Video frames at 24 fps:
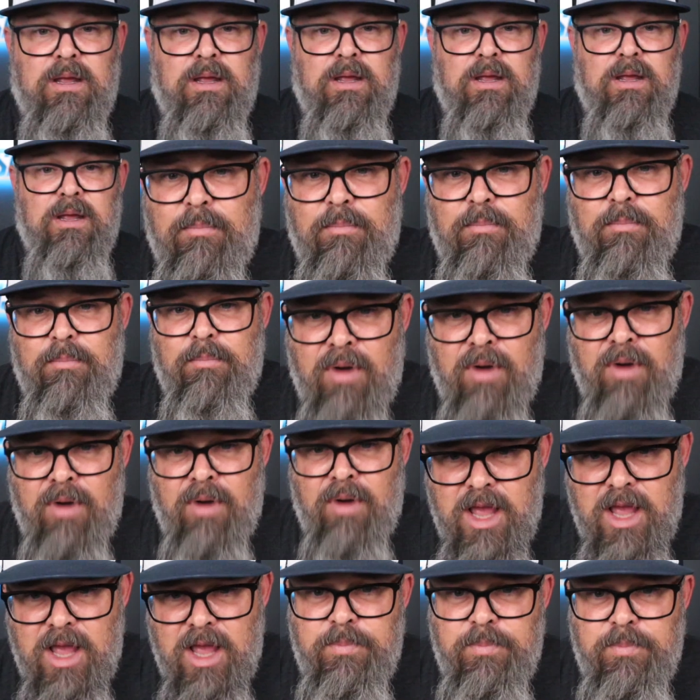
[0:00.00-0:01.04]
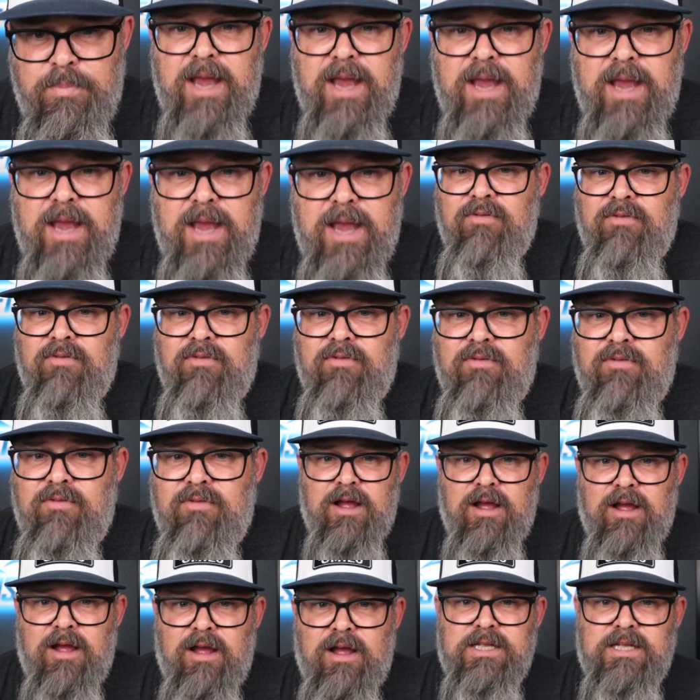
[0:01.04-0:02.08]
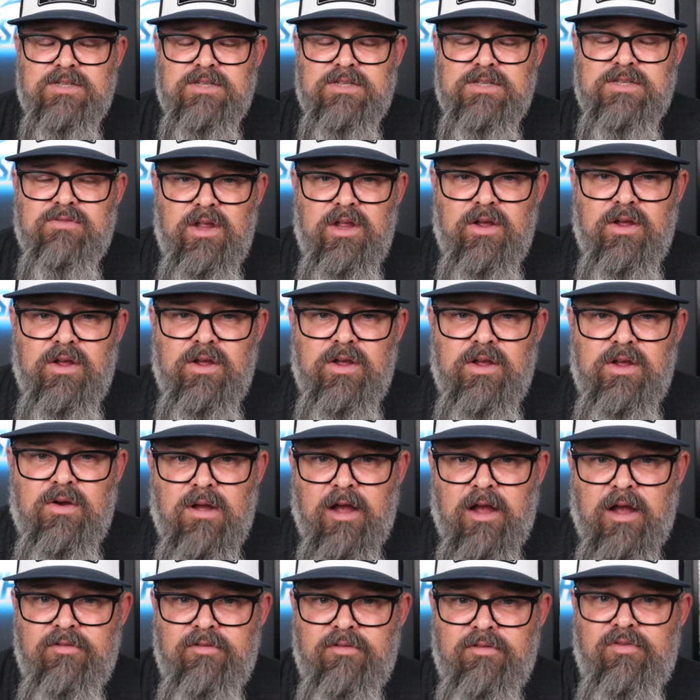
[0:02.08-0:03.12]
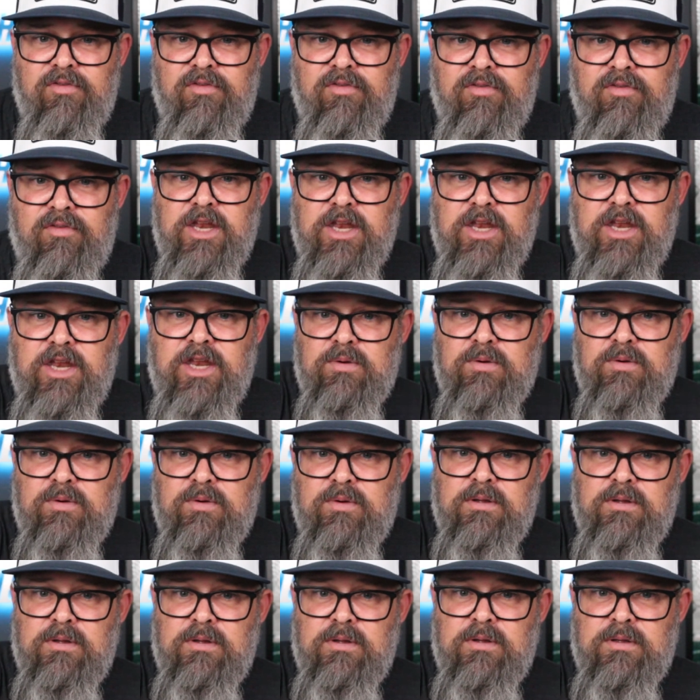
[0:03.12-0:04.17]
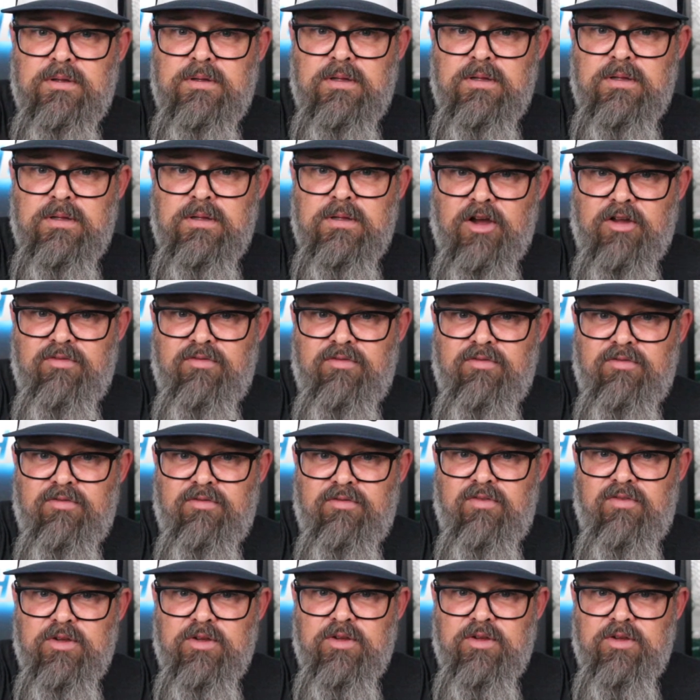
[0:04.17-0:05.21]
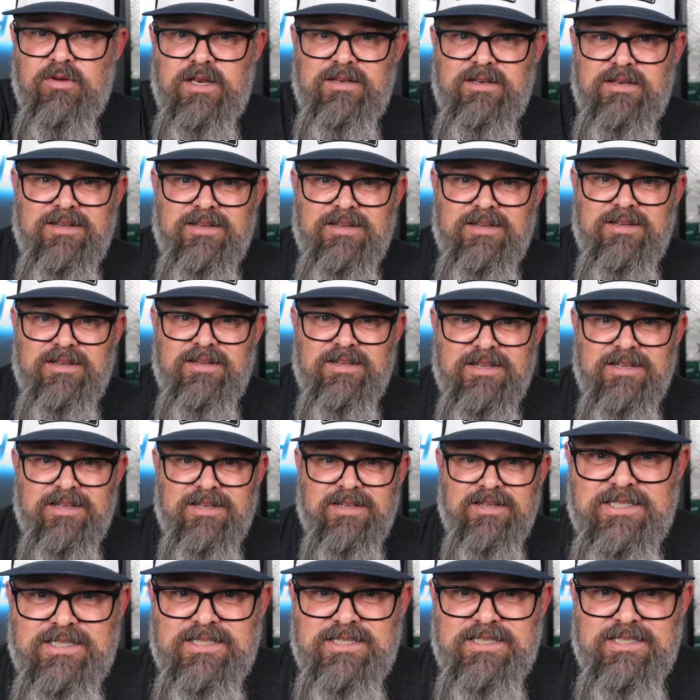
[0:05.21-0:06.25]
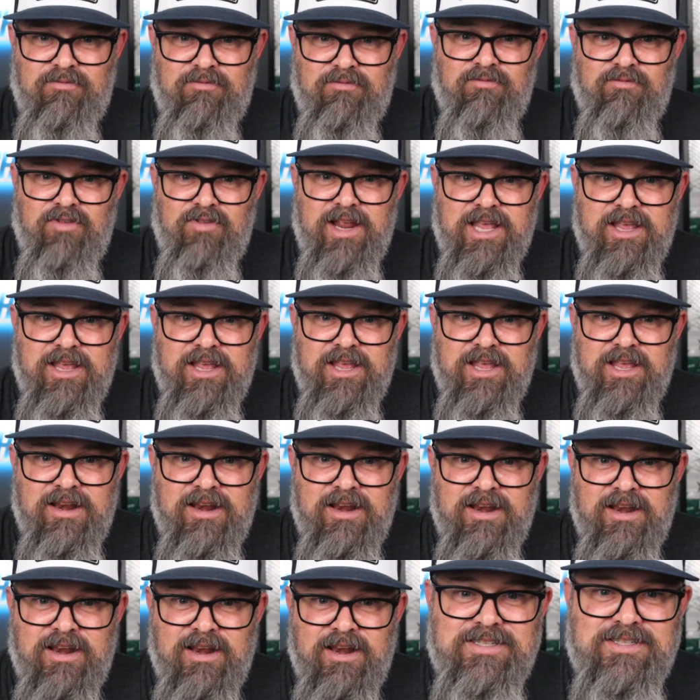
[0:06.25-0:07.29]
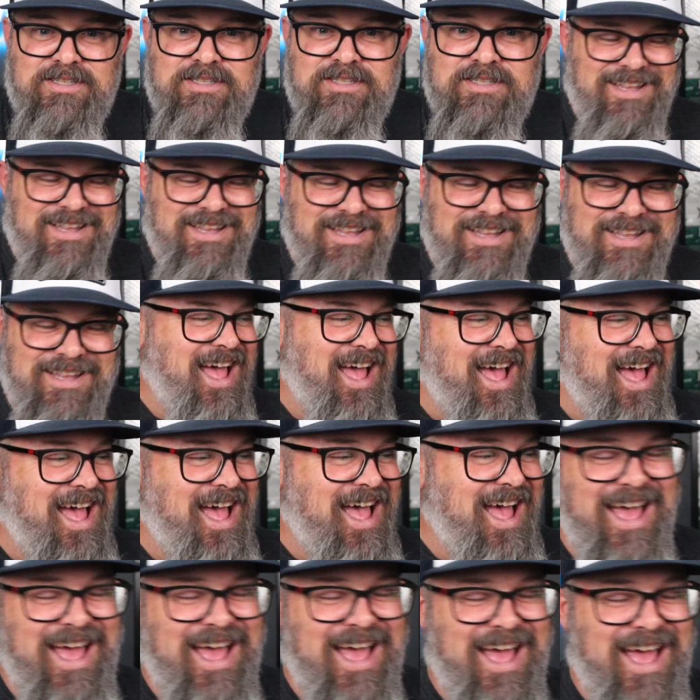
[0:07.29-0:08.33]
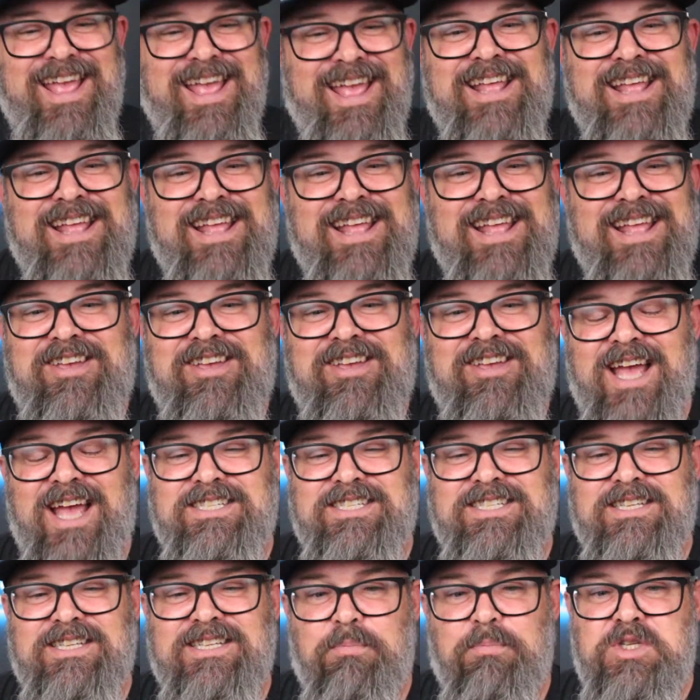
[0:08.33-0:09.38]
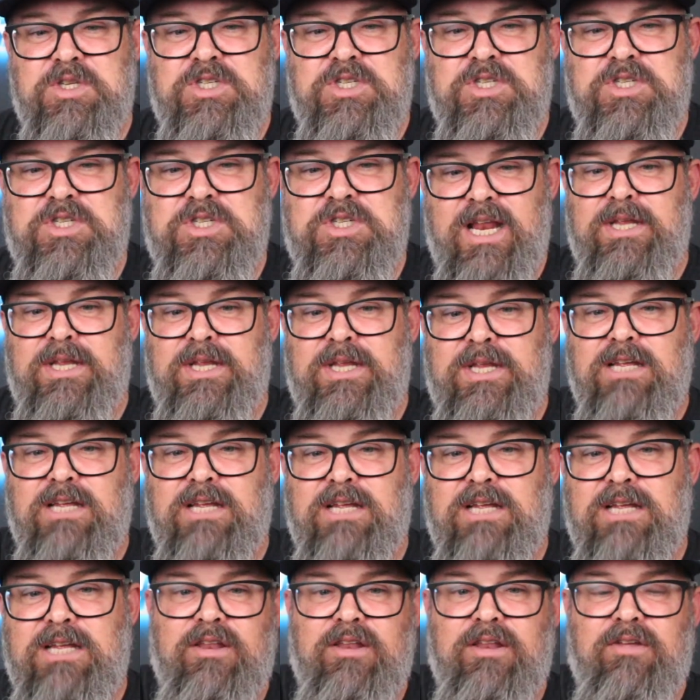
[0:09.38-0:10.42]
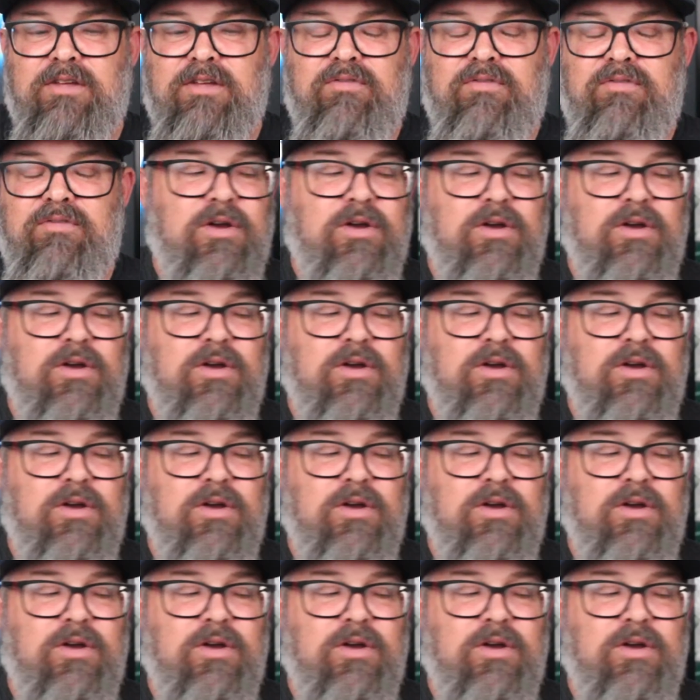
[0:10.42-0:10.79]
Bruh, you better leave a like on this video. I'm going to find you. I'm going to find you and flick your nuts. Thank you guys. Appreciate it. Please leave a like on the video.